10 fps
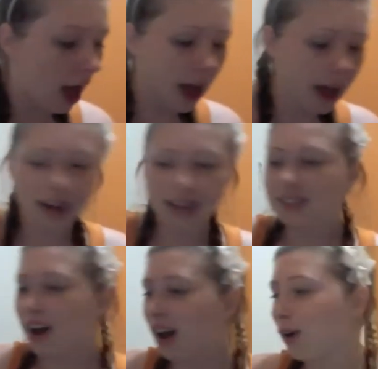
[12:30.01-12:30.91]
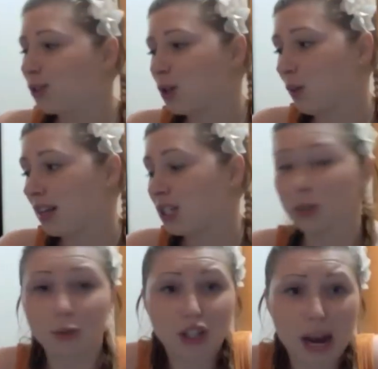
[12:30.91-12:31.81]
And I also went
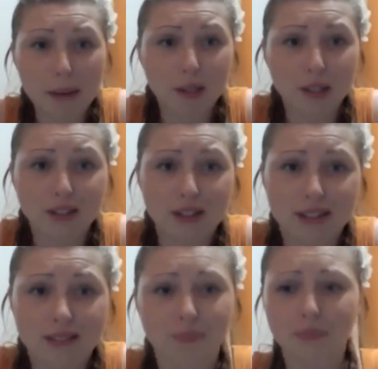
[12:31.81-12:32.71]
to Chapters.